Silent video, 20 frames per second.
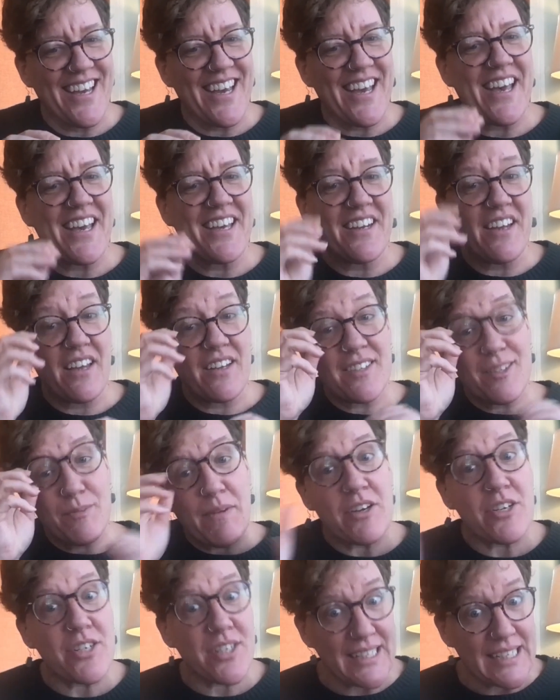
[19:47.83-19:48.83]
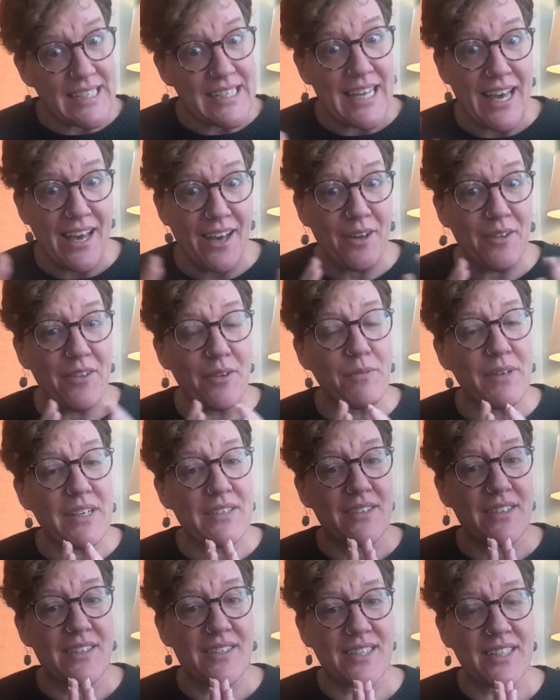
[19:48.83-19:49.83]
And especially now that
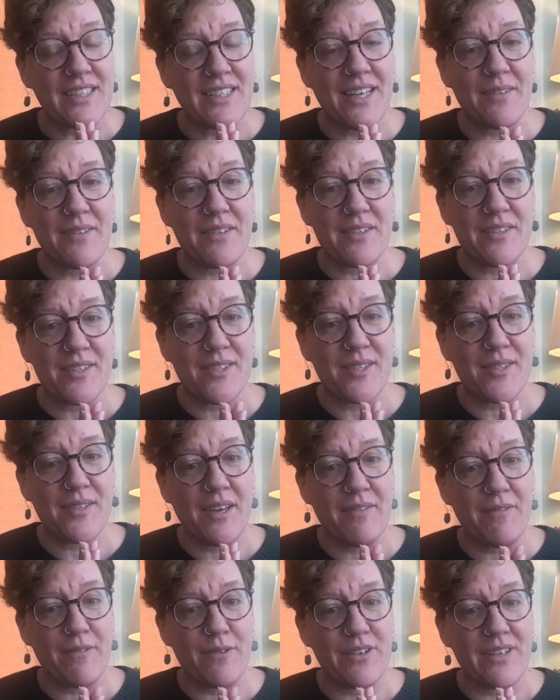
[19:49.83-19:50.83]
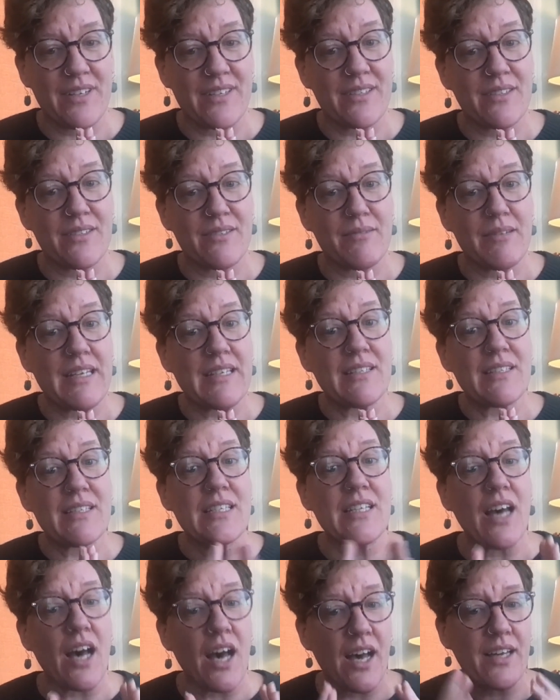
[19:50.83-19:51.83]
this effort is
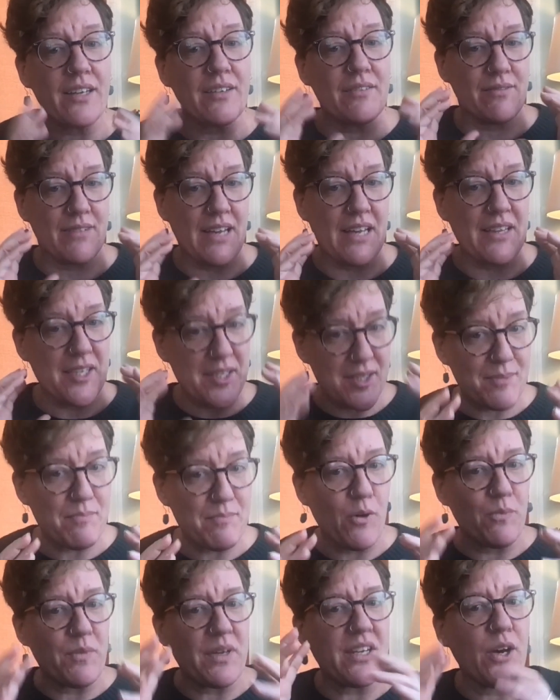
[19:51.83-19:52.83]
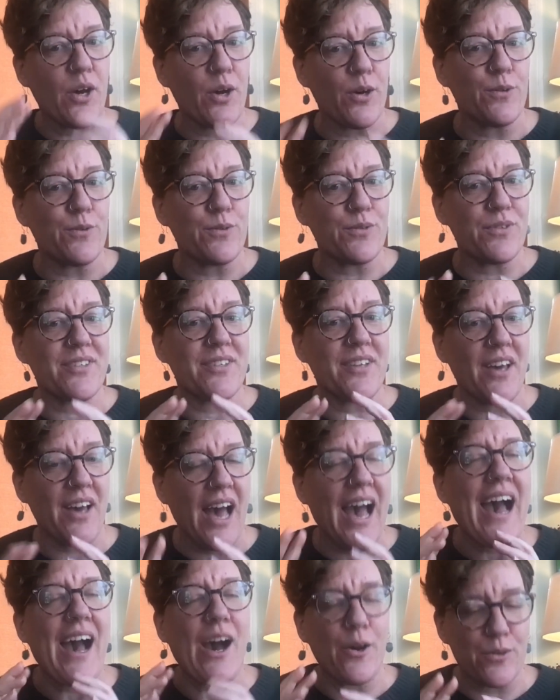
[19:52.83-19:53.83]
not at this moment
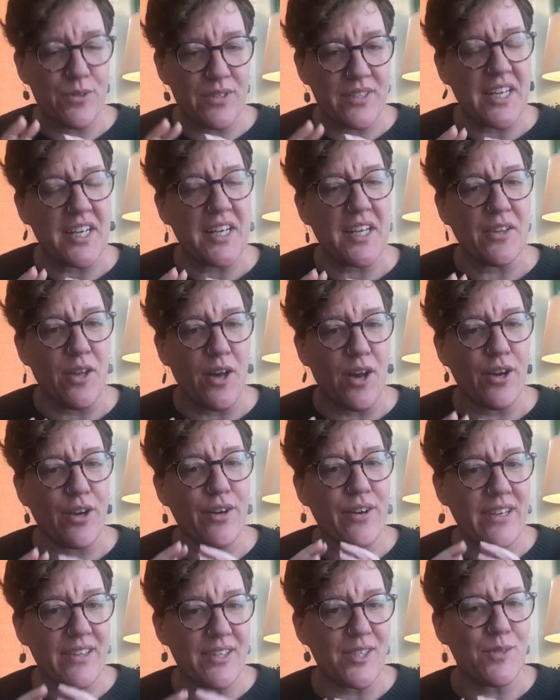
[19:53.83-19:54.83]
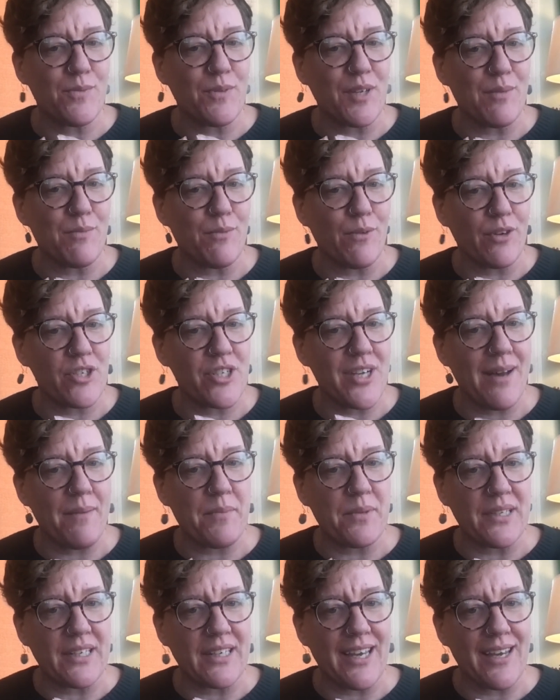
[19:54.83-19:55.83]
housed any longer at the Swedenborg
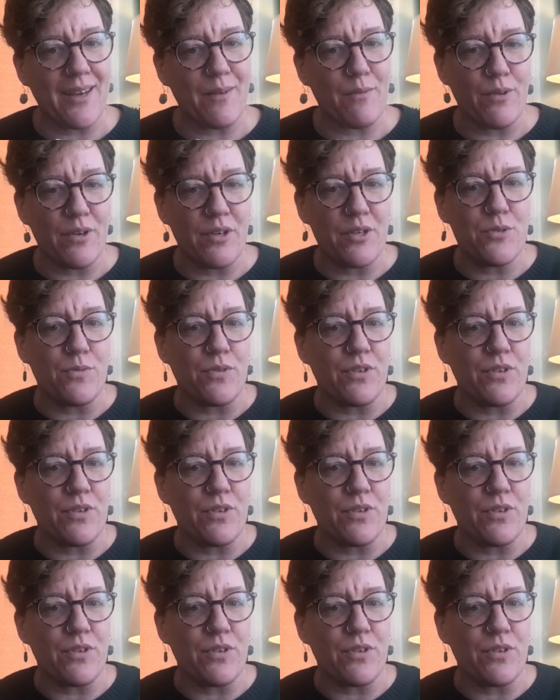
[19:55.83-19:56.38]
Chapel in Cambridge.